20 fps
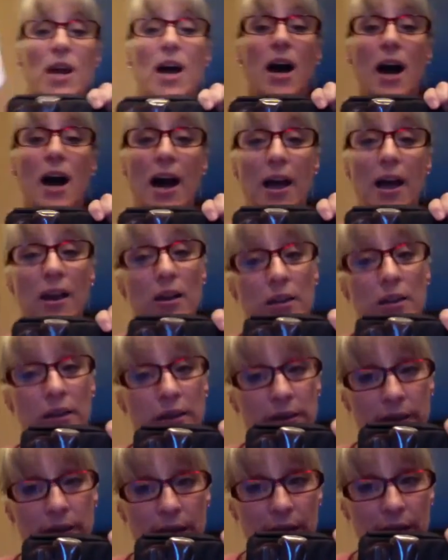you
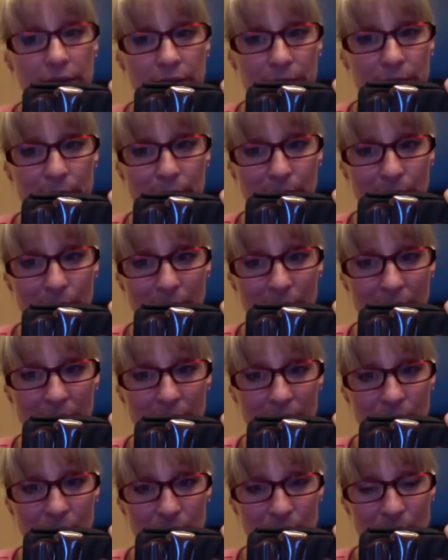don't have to know
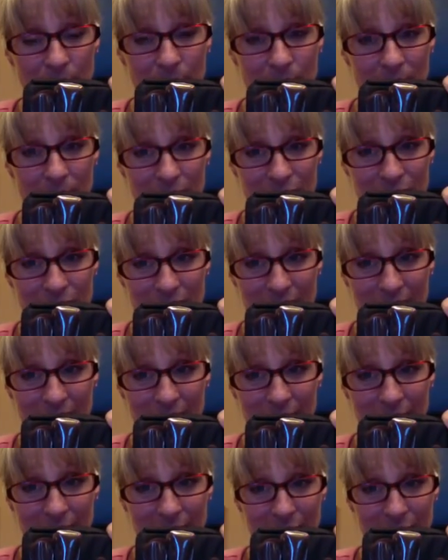that. You actually
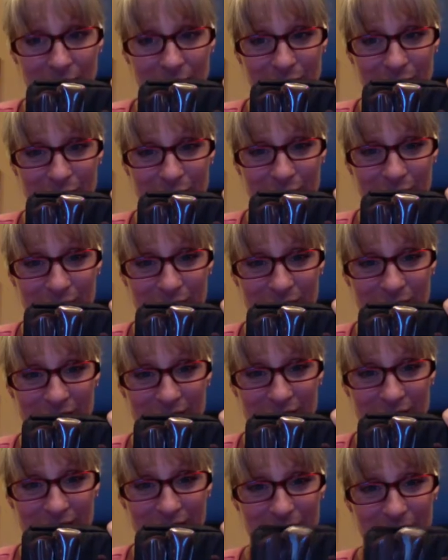get this card
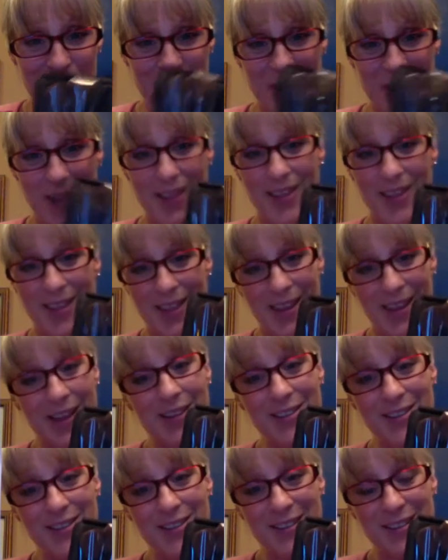with
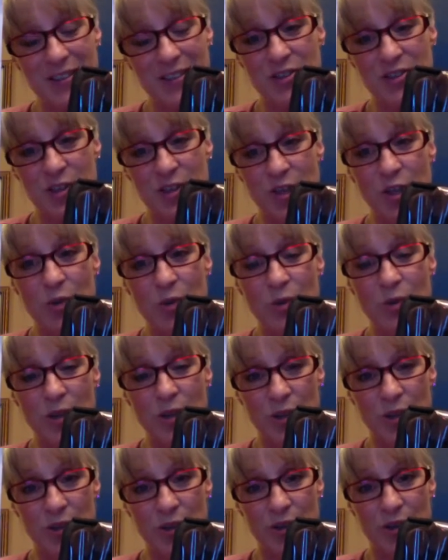this, so you will
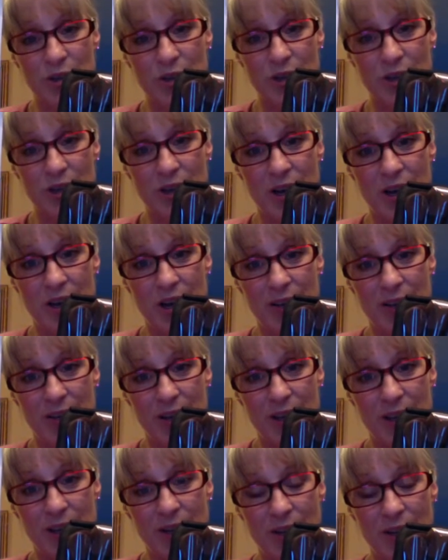learn
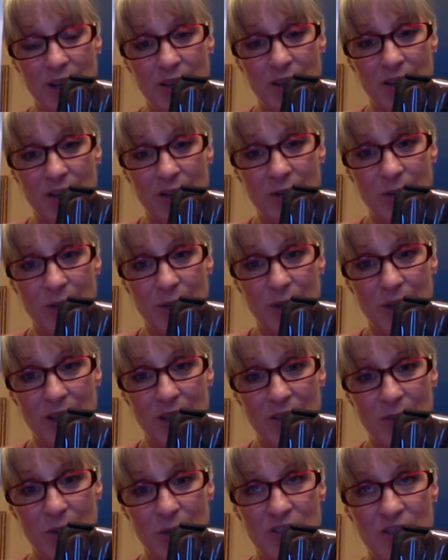everything you need to know about
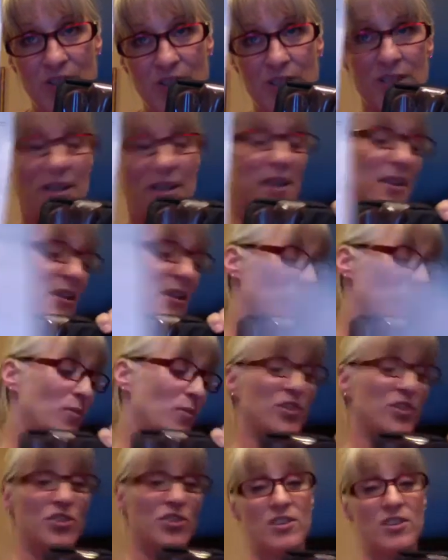these brushes. And these
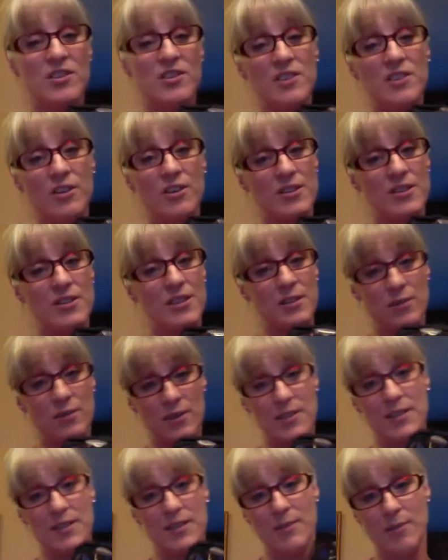brushes are
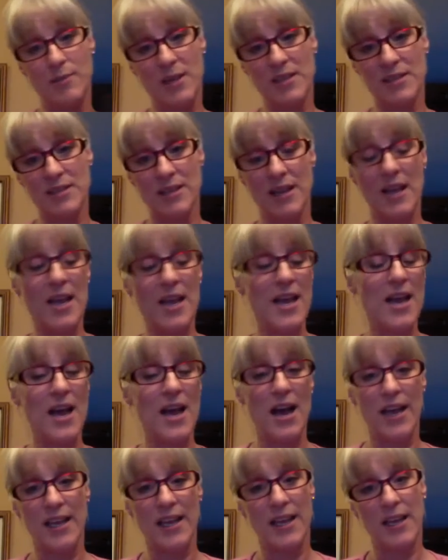seriously amazing.
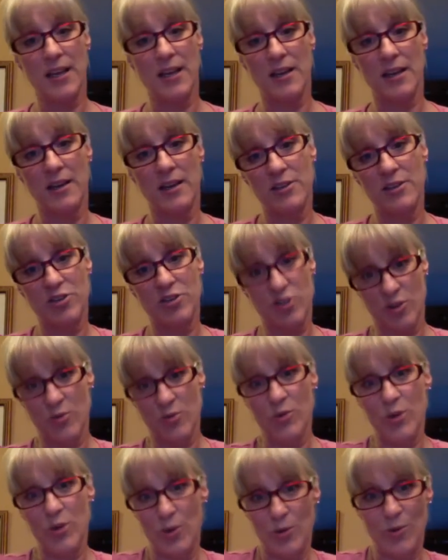I cannot show
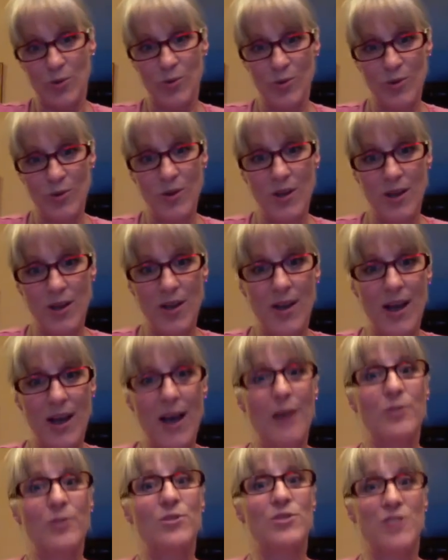you
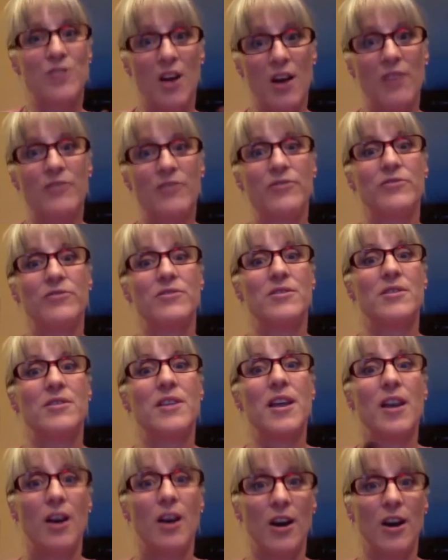how soft
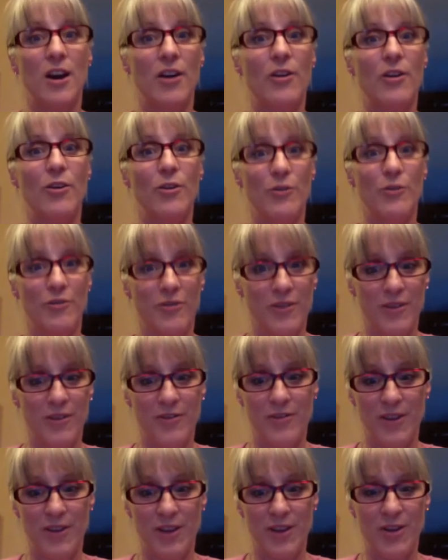they are over this
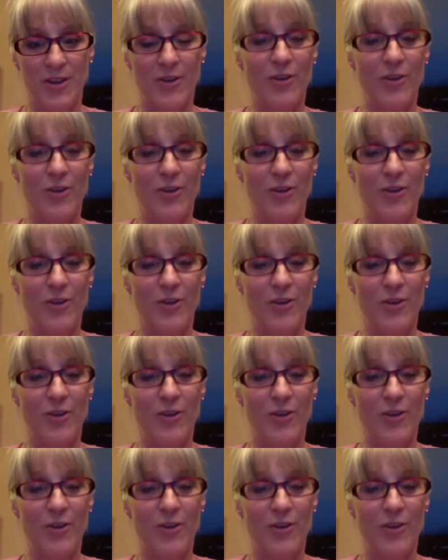video,